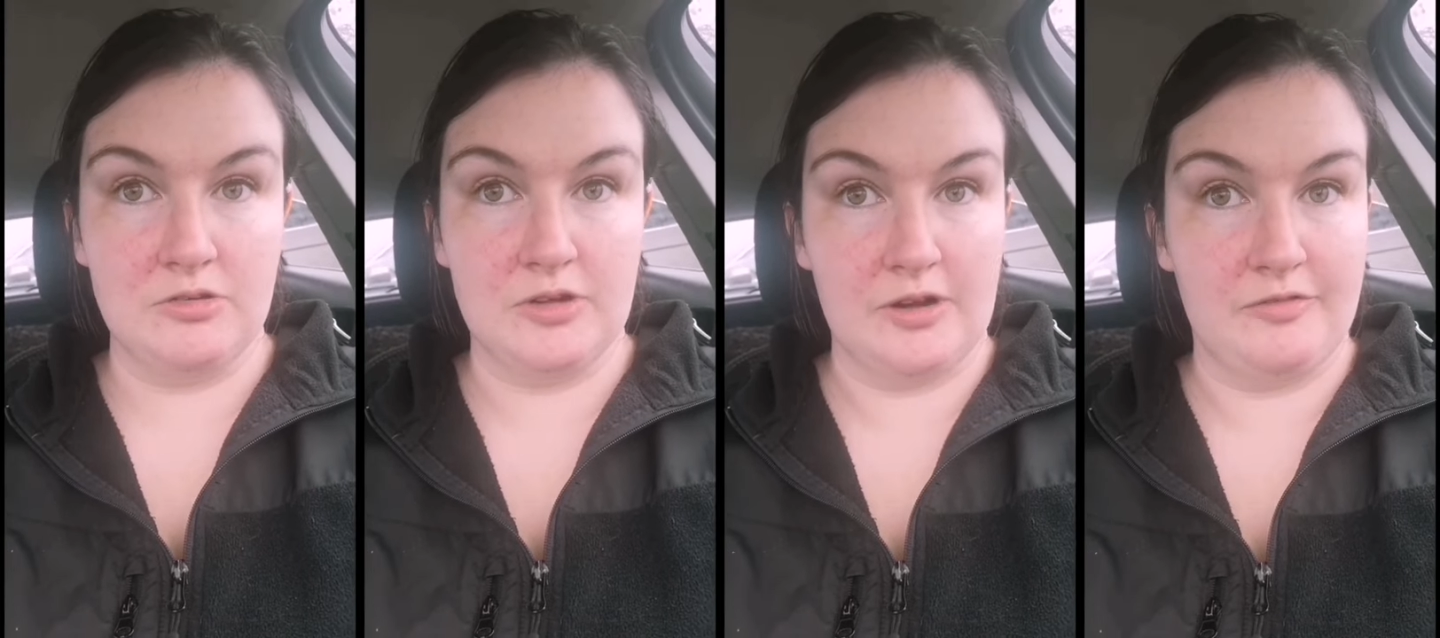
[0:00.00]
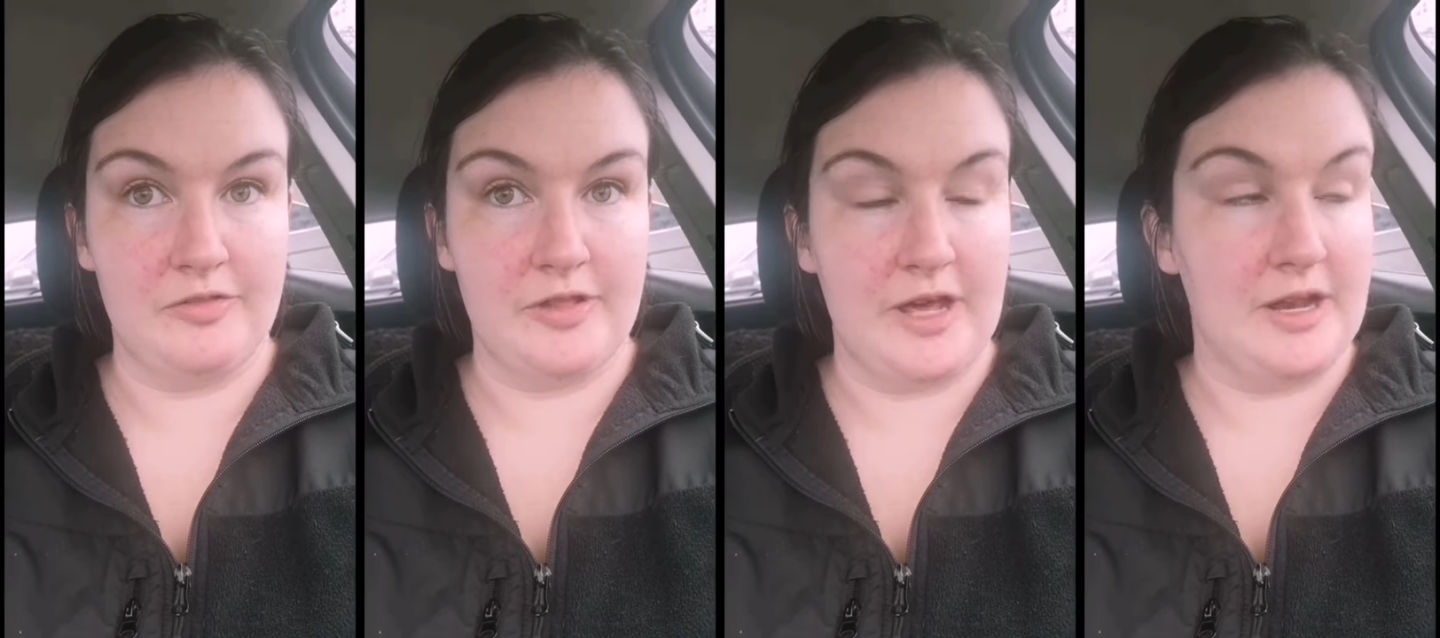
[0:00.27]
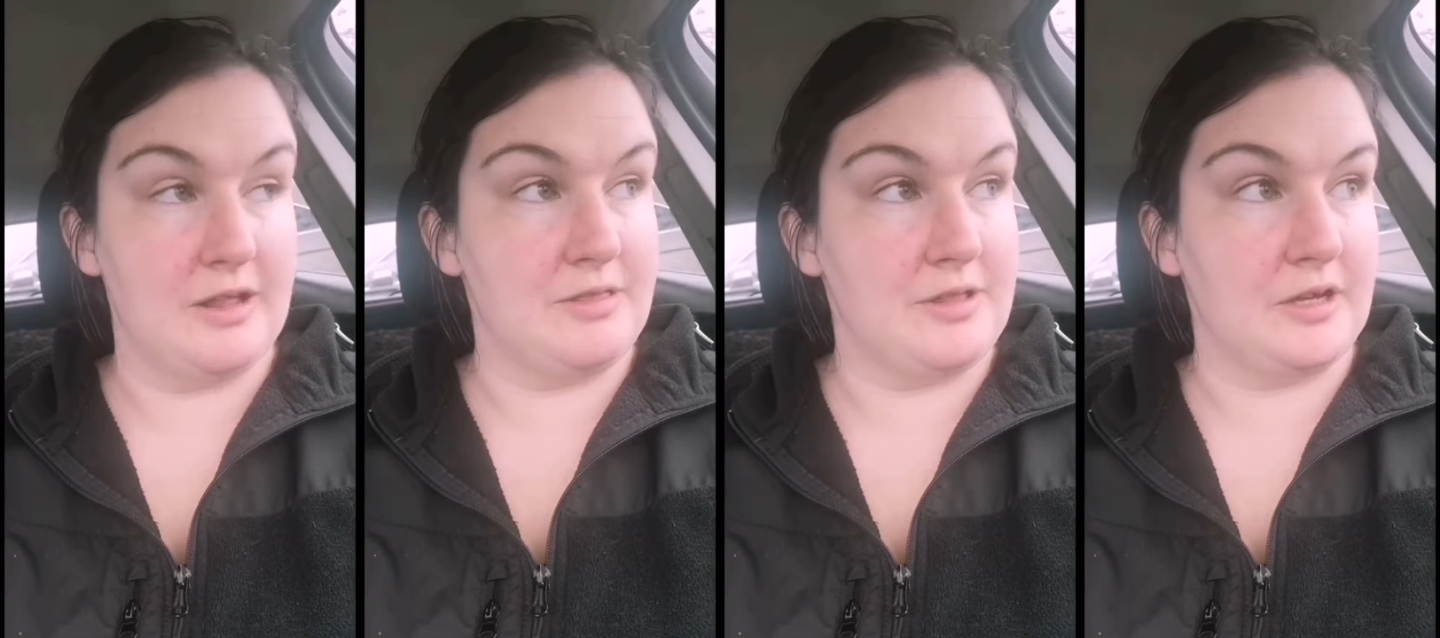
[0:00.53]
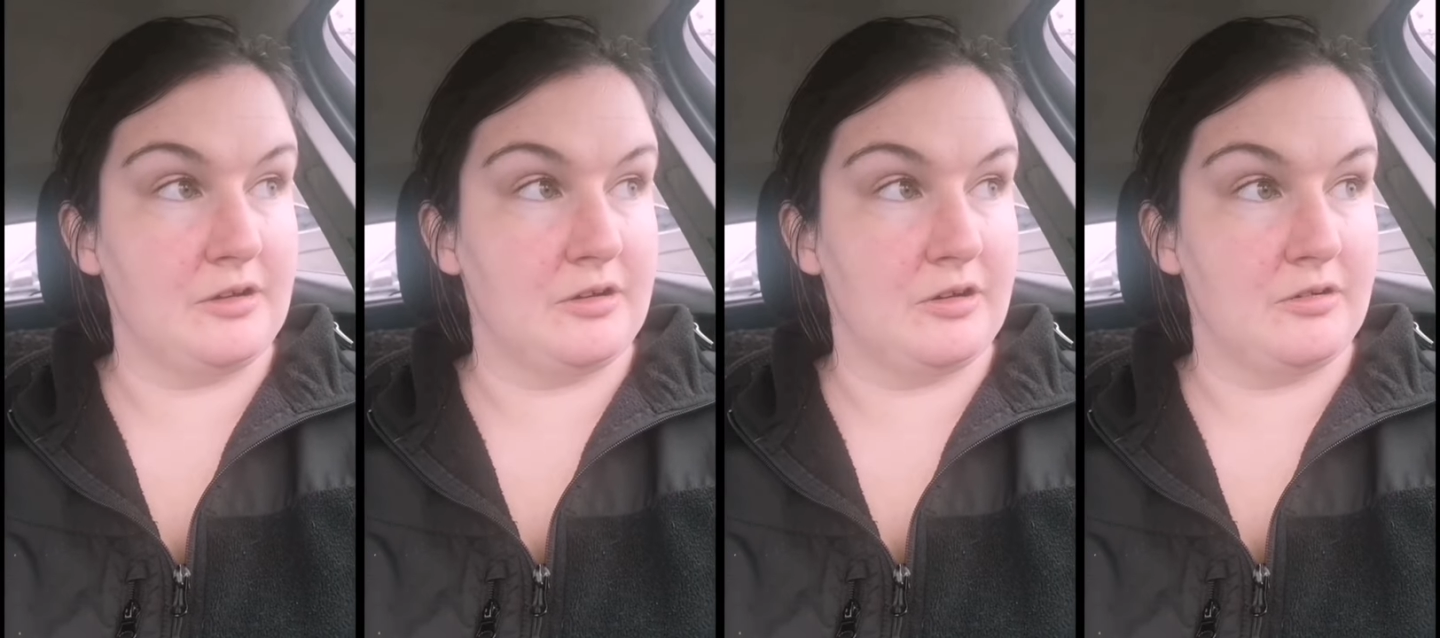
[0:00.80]
new stuff then I
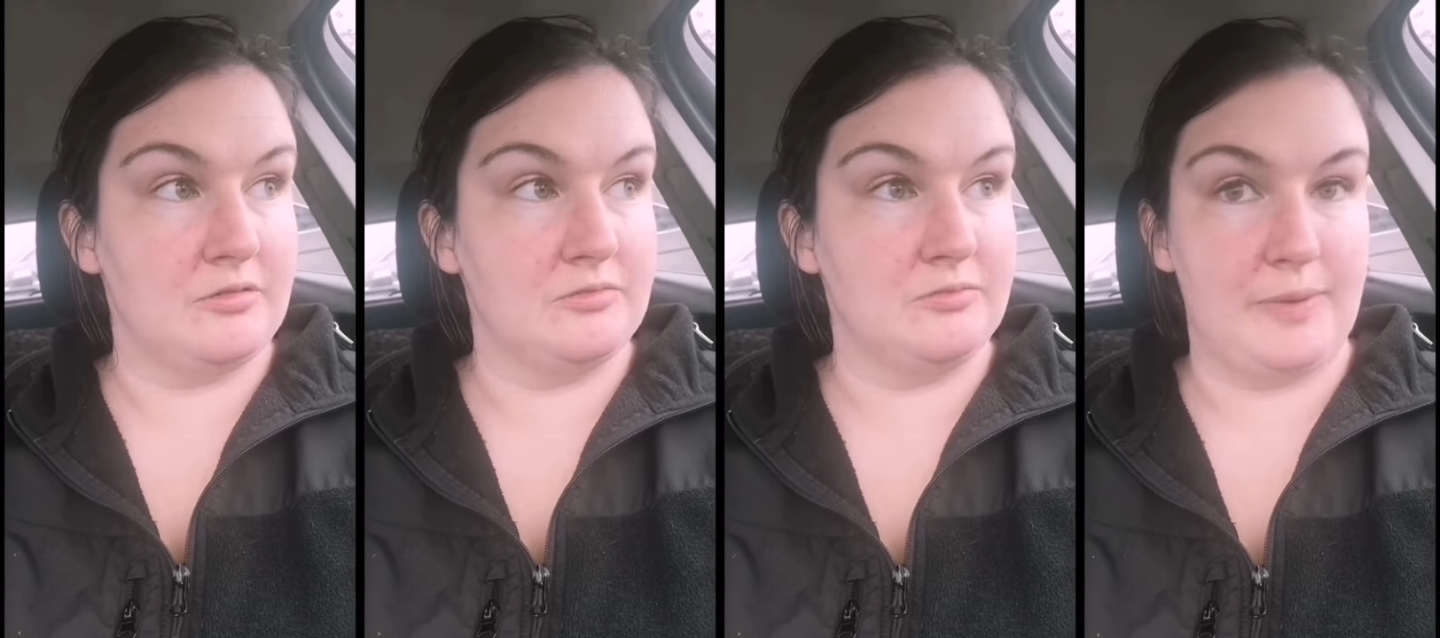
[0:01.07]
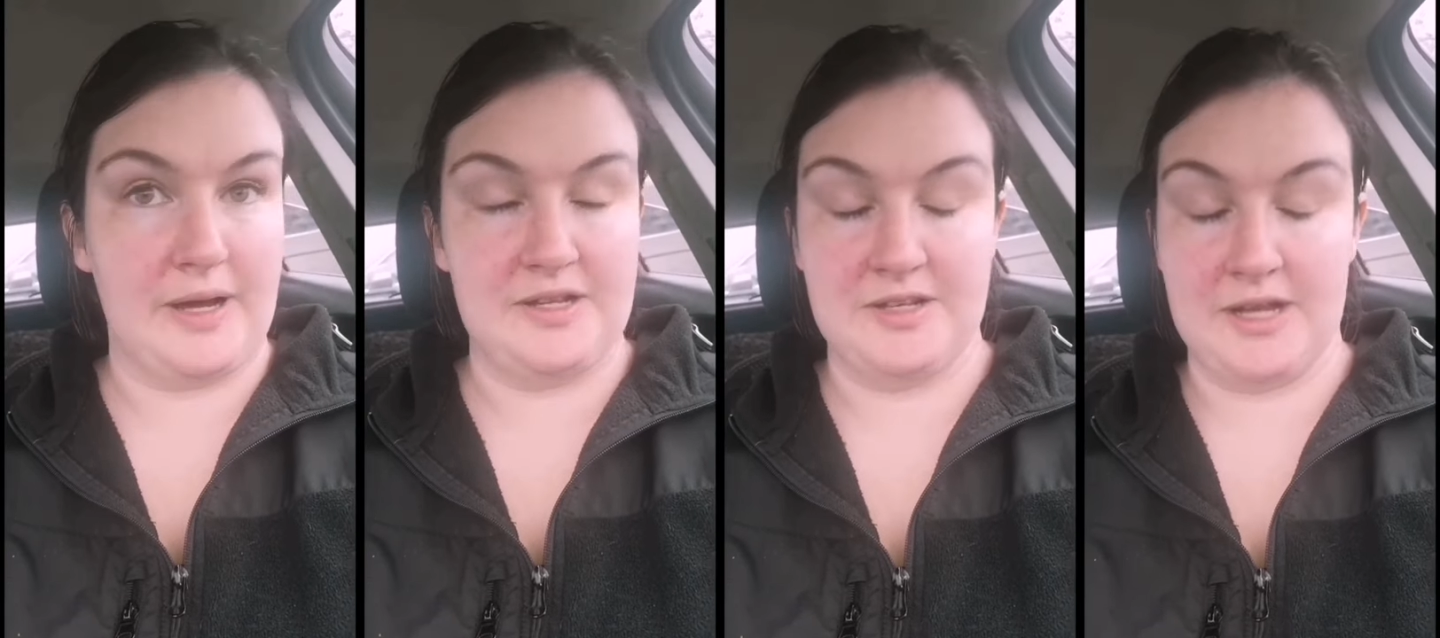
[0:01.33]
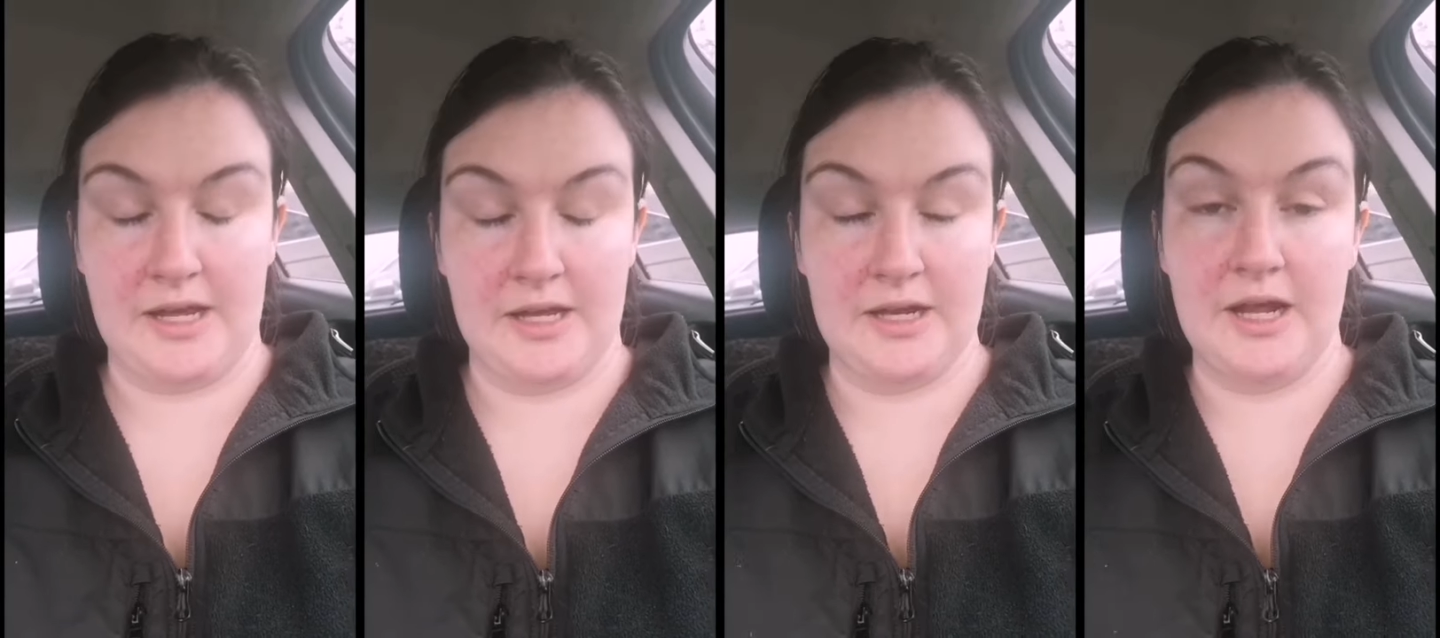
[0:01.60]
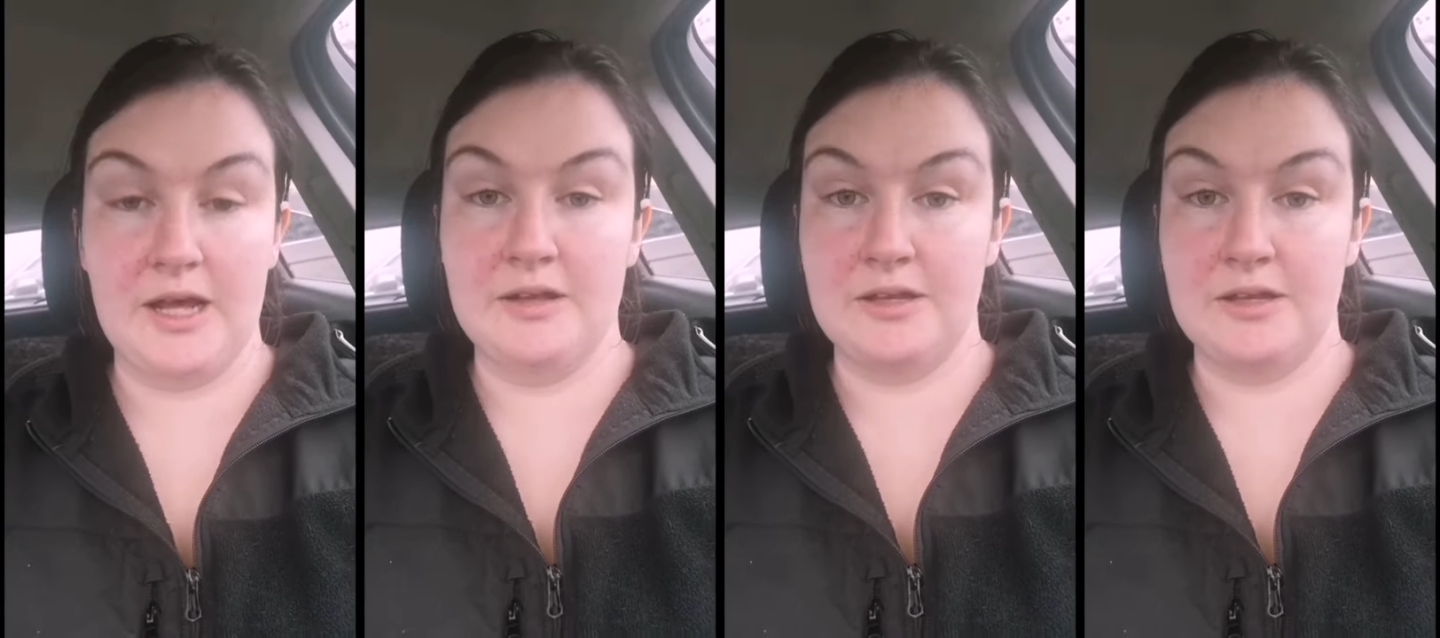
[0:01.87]
think or buy second